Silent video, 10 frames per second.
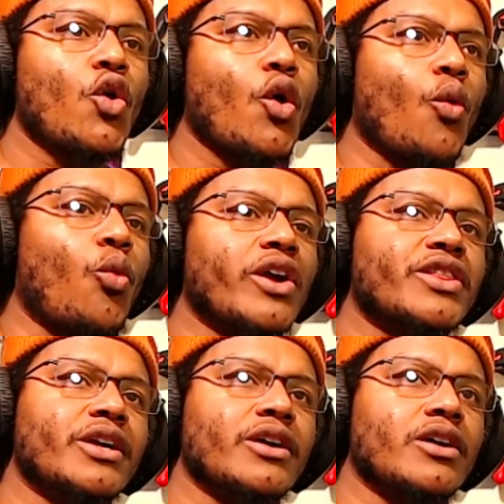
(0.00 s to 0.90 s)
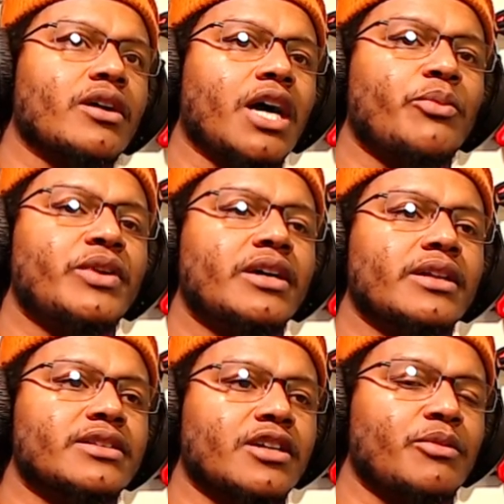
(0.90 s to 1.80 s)
what their appeal
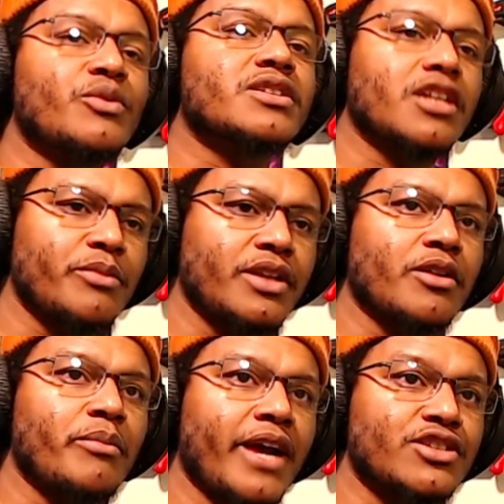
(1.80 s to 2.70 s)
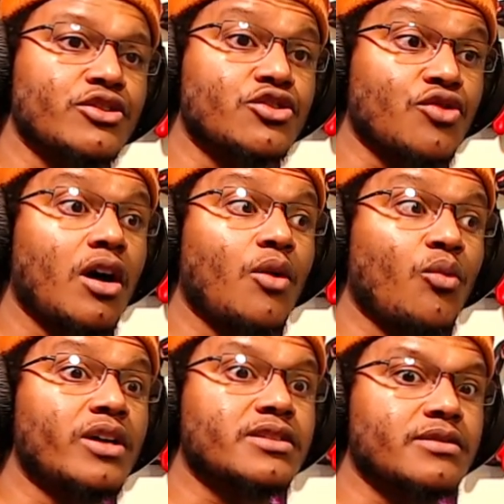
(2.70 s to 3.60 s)
is gonna be, what's gonna be their major draw
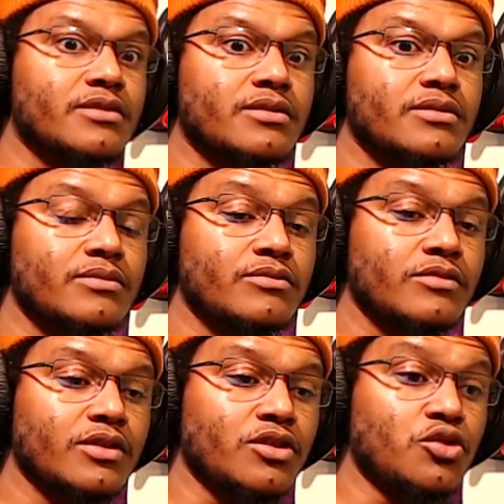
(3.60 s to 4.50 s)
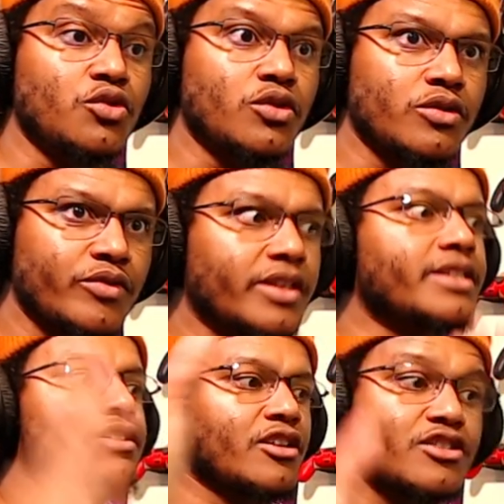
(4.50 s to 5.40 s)
once Google really
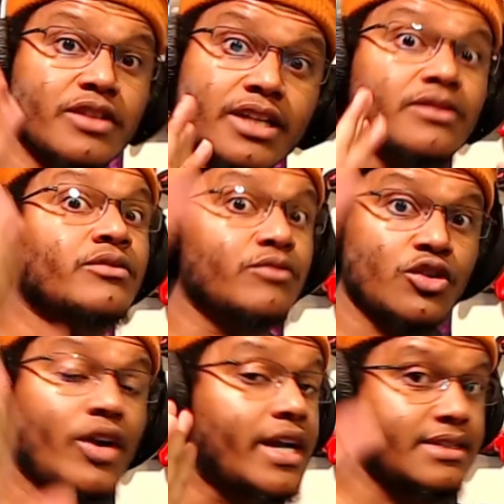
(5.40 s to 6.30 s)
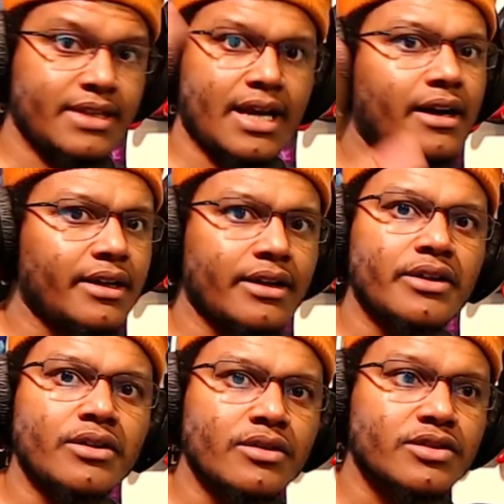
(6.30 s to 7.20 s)
starts getting crazy out here,
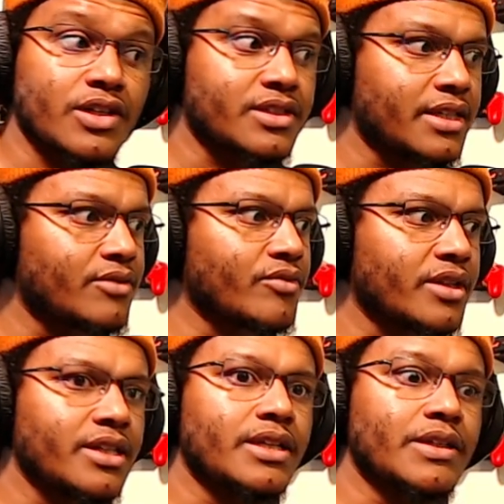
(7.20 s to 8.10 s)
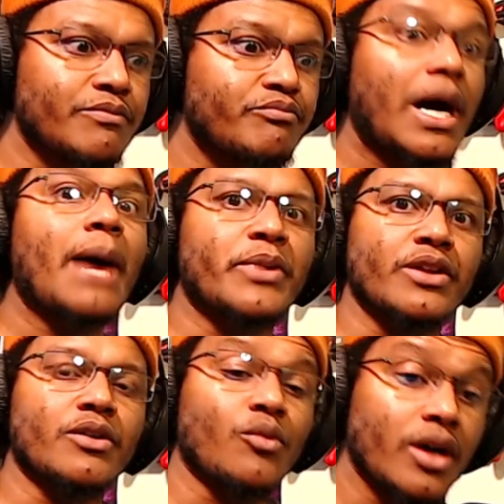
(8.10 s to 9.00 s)
starts getting really popular
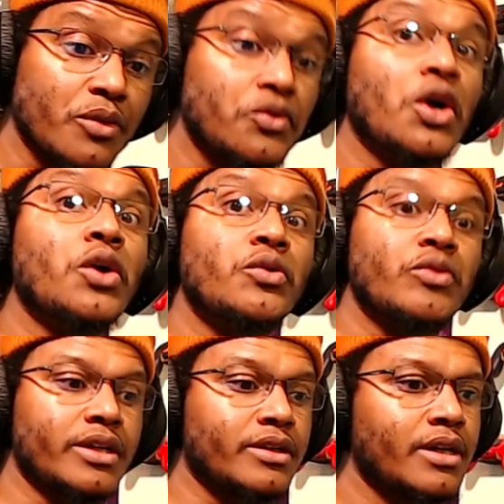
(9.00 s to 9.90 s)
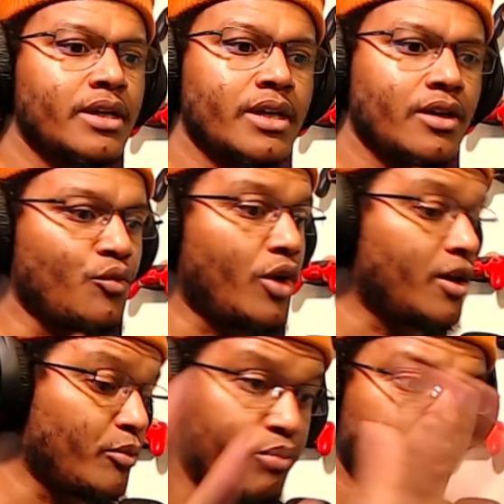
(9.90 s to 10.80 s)
and well known and well
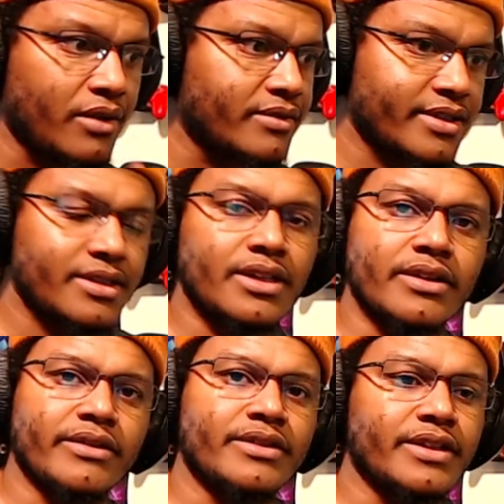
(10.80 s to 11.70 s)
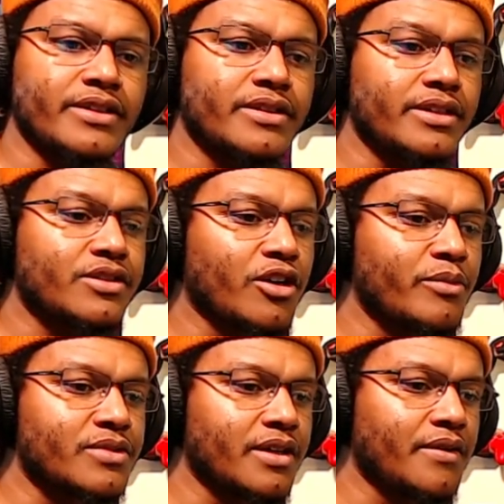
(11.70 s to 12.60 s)
built, in
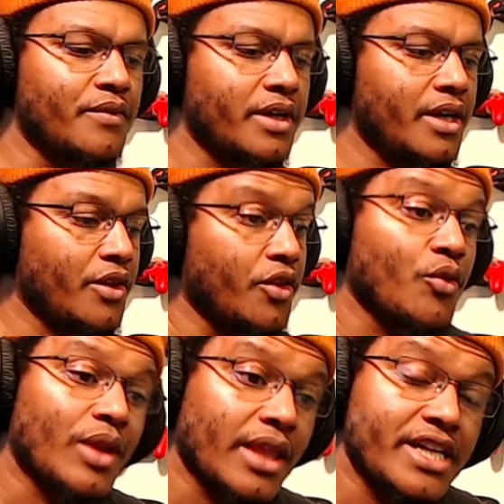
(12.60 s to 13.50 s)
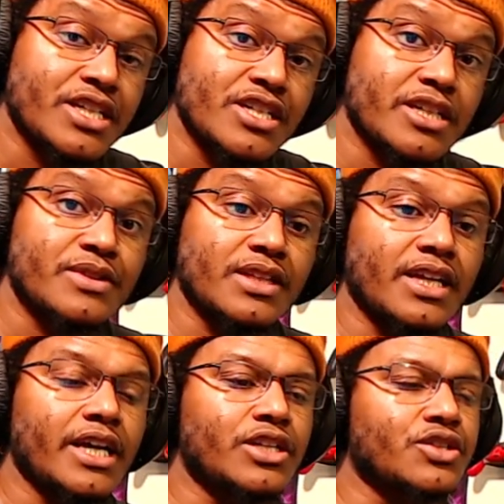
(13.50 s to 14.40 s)
terms of the relationships in the
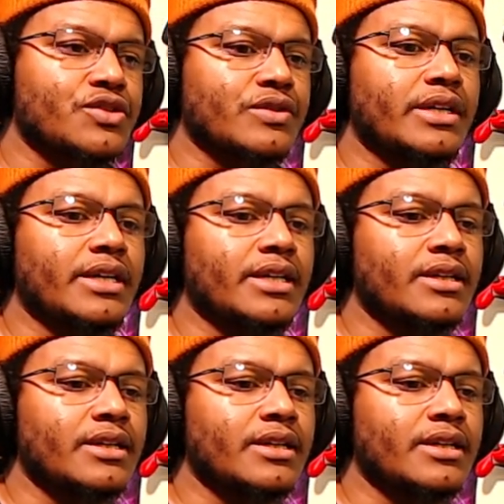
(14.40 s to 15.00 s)
industry and,